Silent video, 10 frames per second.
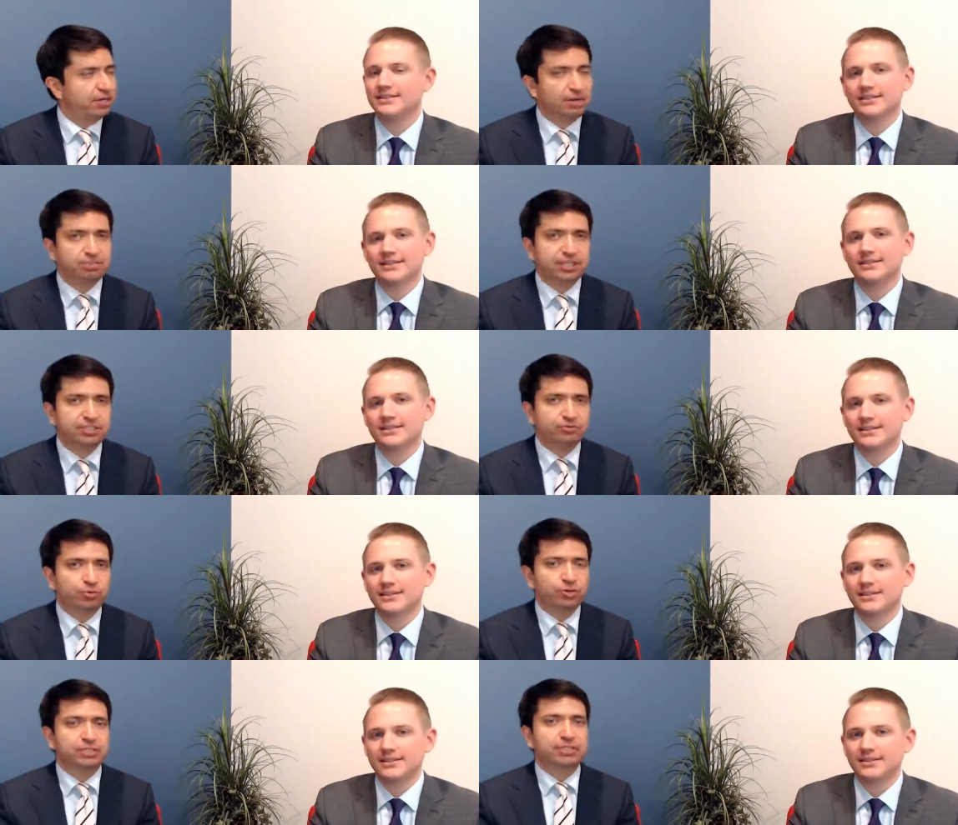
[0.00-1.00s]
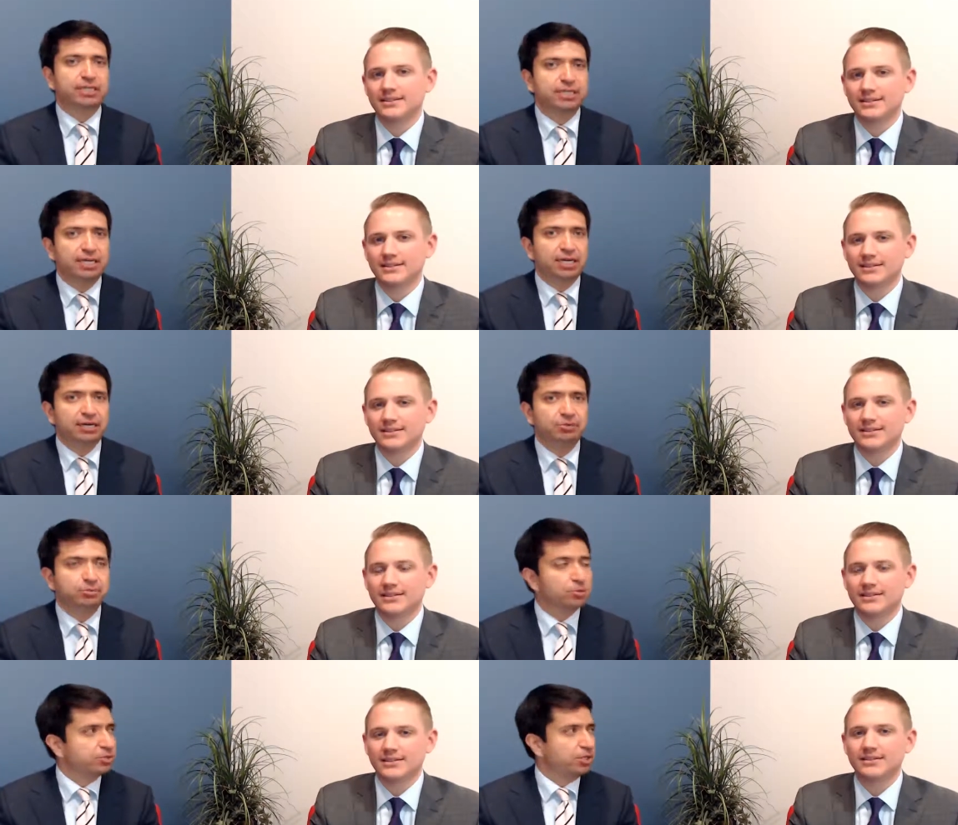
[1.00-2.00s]
Speaker 1: a place for it uh, with
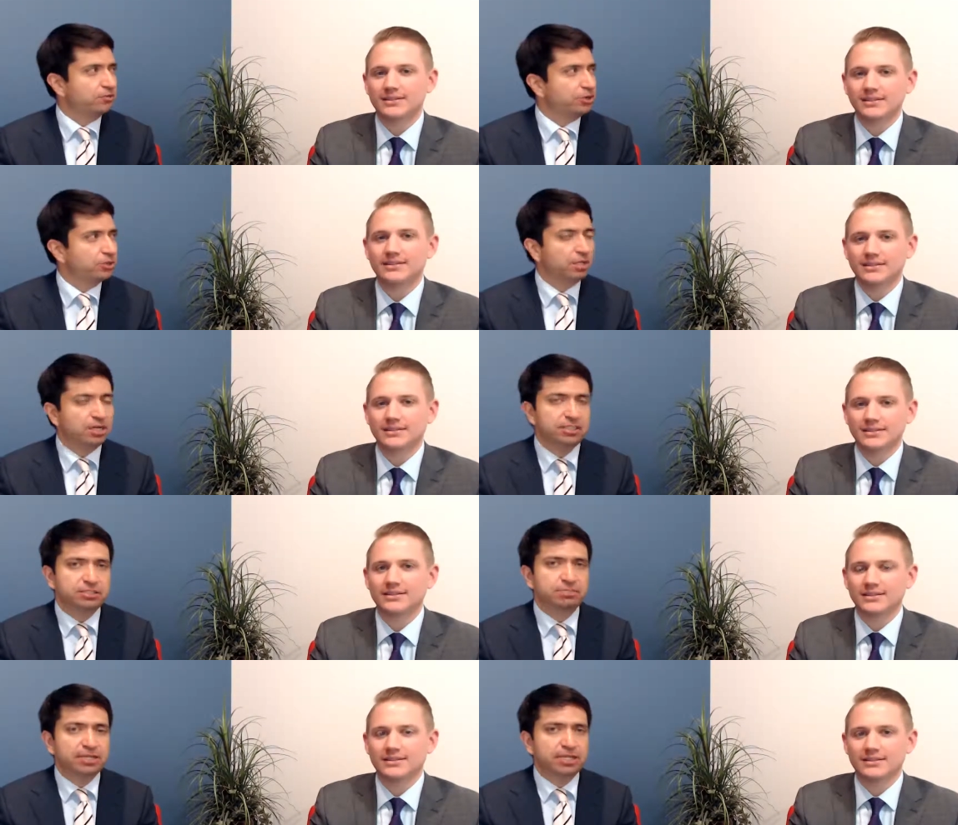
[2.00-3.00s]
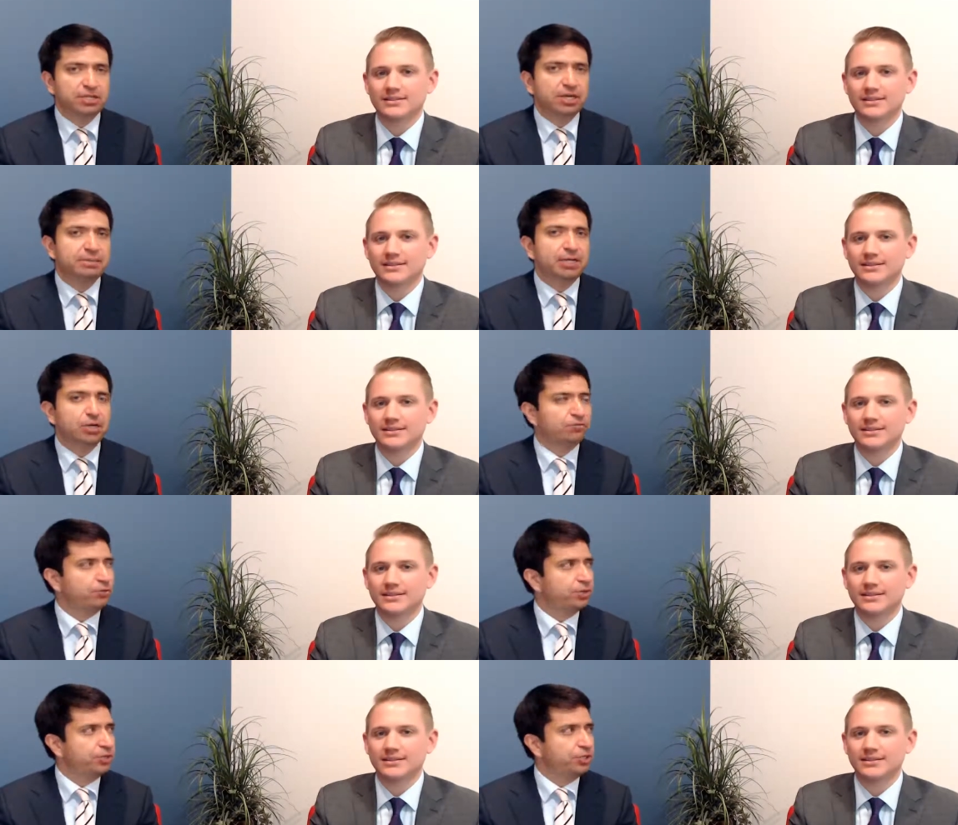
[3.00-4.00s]
most all of our clients. But again, you got to be careful
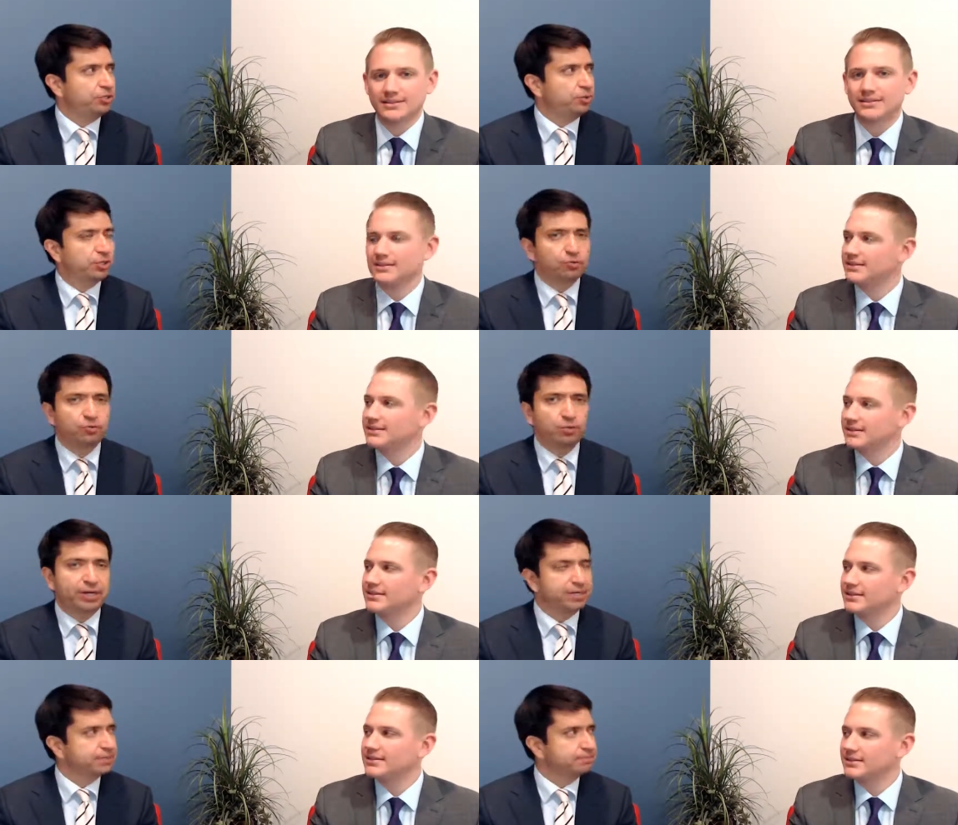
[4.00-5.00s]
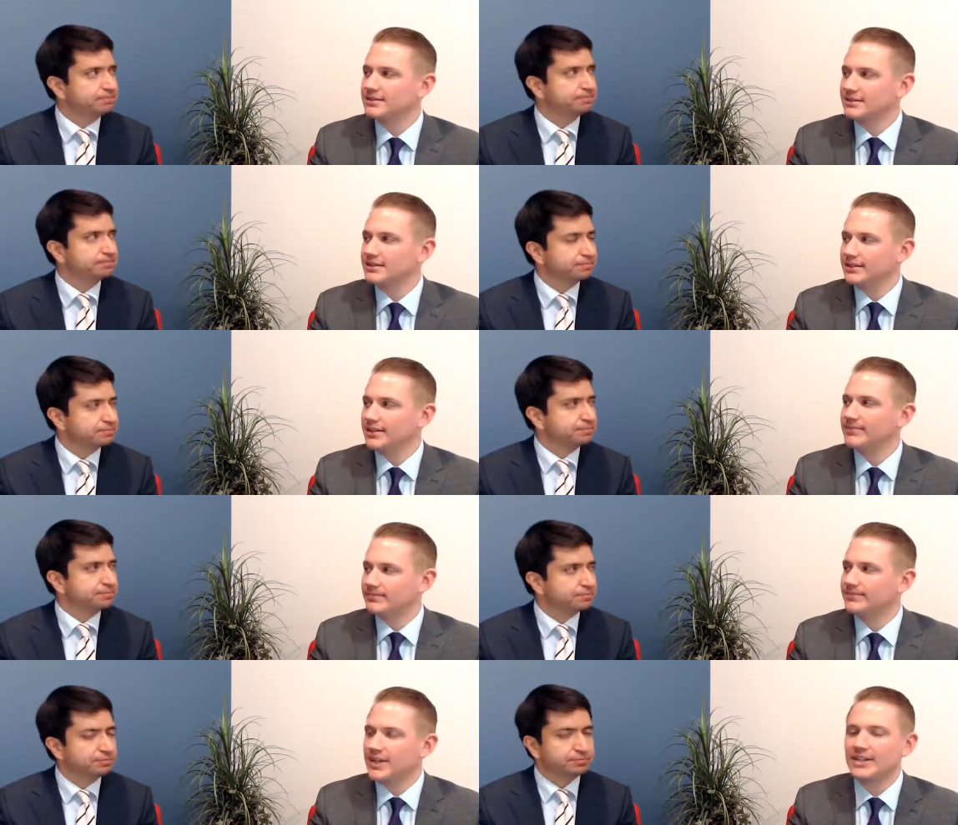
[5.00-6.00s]
with it. You don't want to overweight it. Yep,
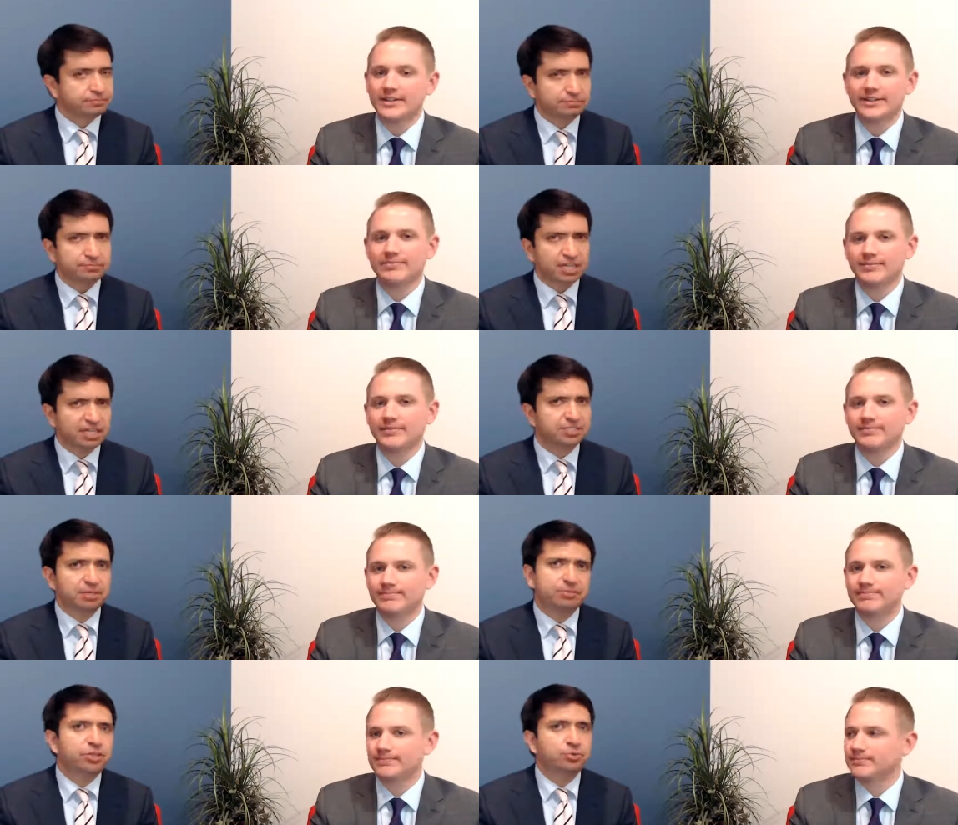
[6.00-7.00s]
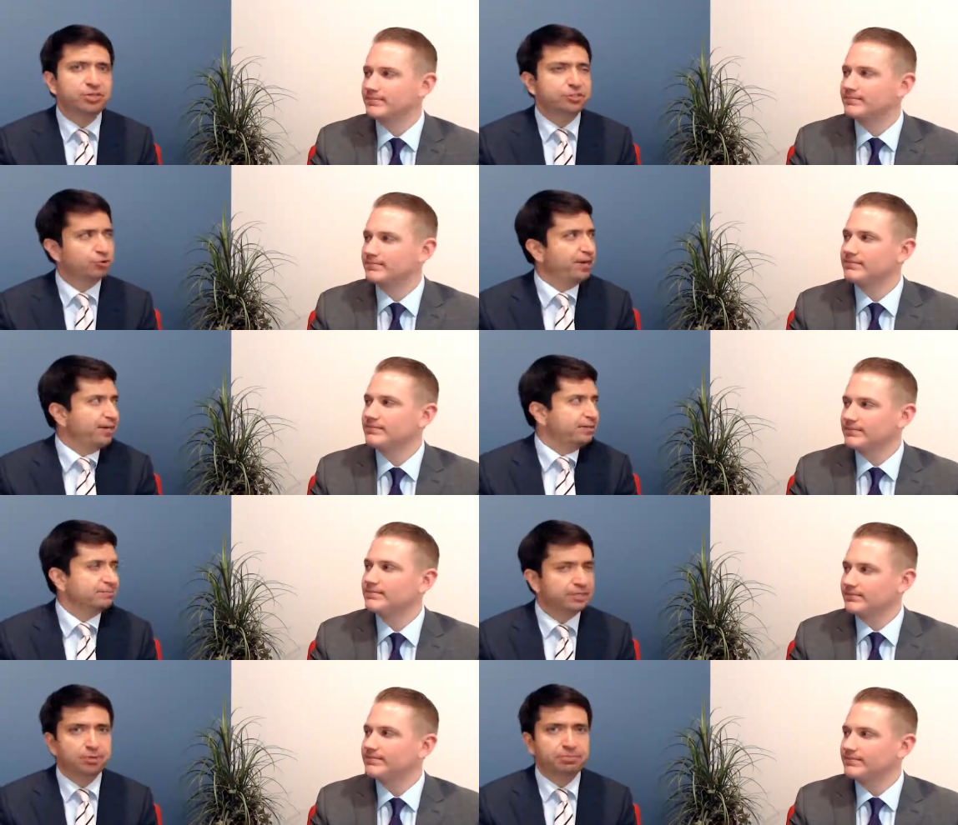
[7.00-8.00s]
I agree. That's something you want to trade, in
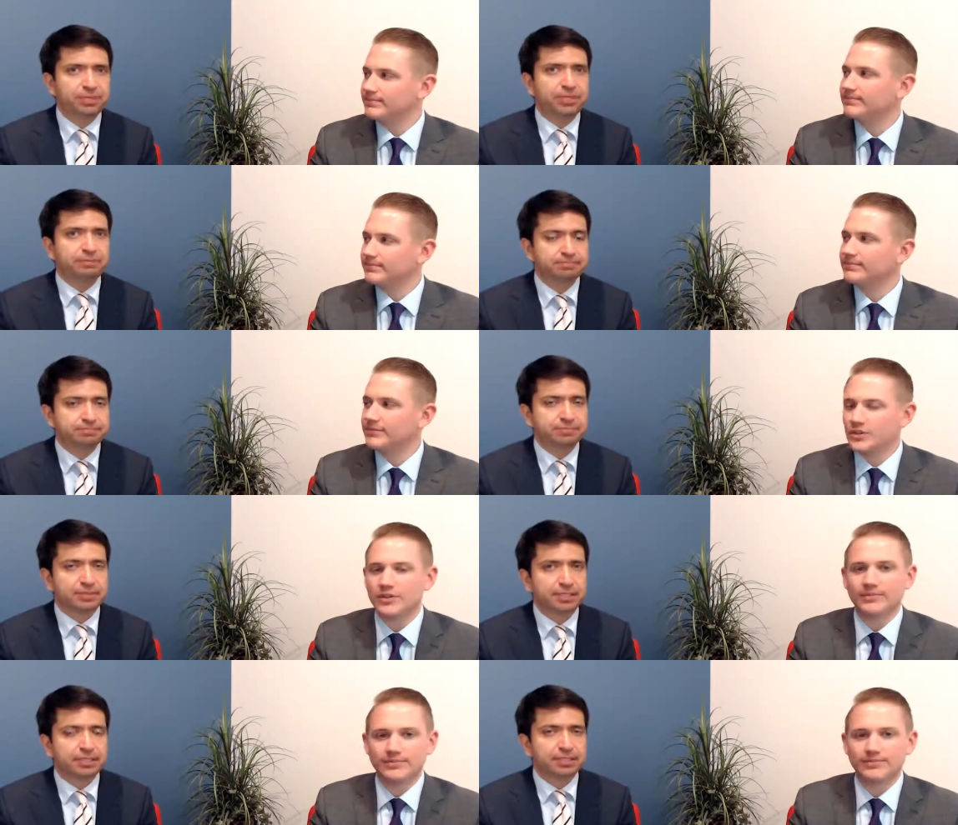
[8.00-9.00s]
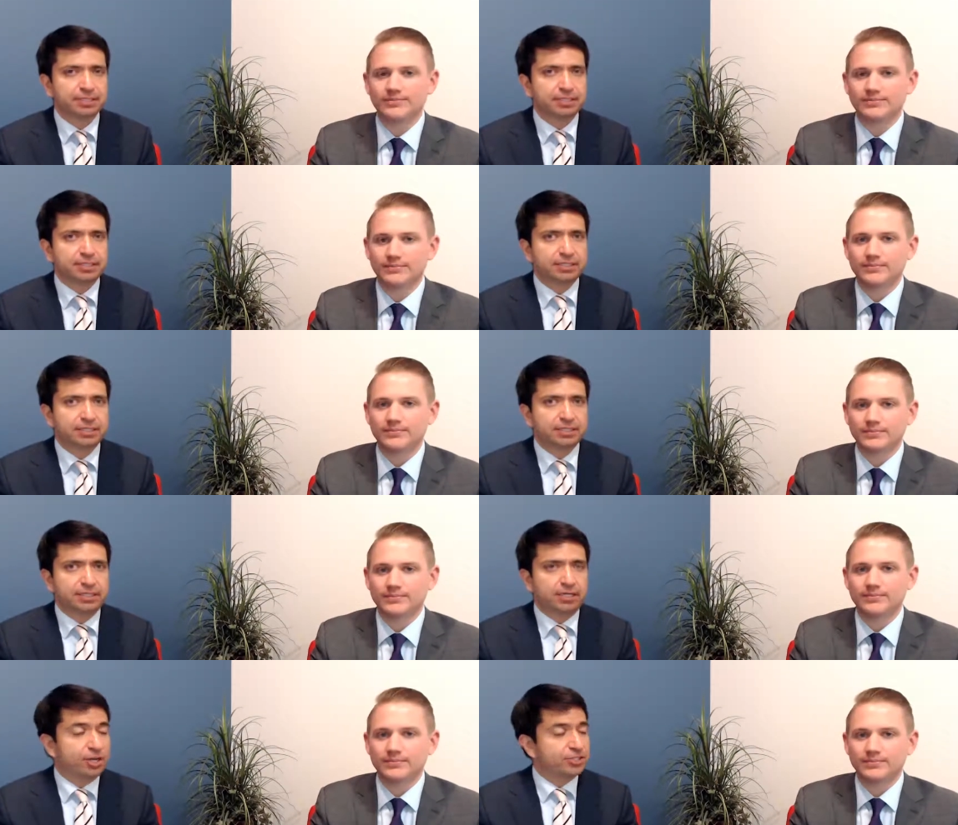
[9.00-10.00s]
our opinion. Sure.
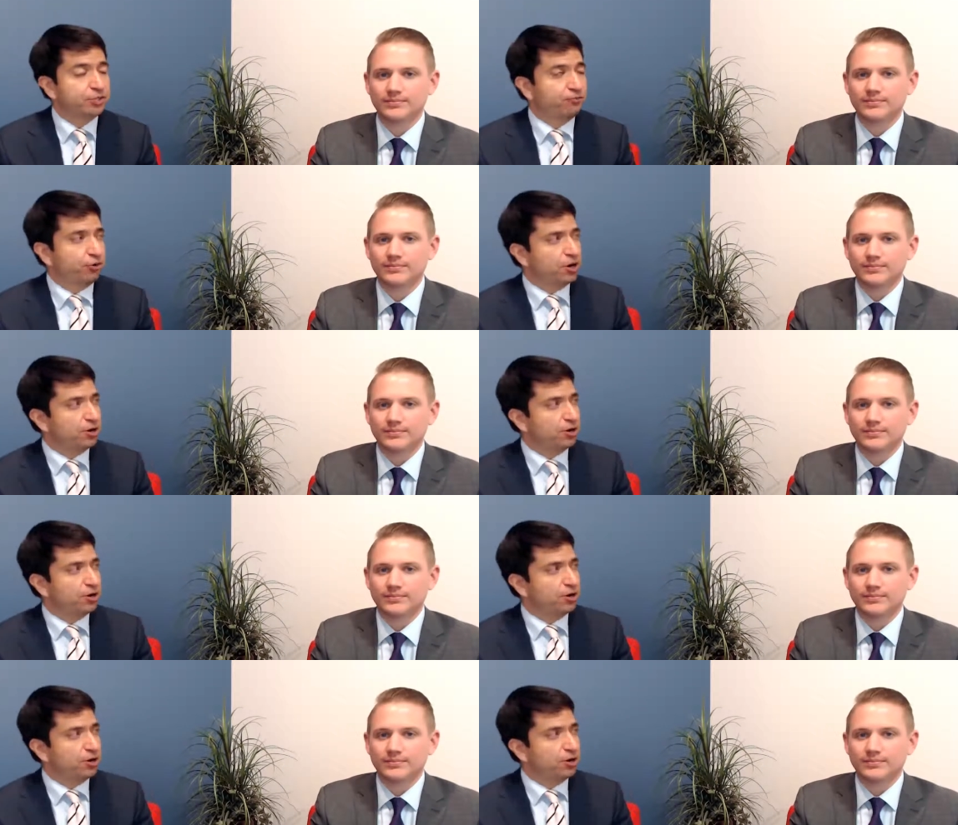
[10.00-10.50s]
Okay, so for our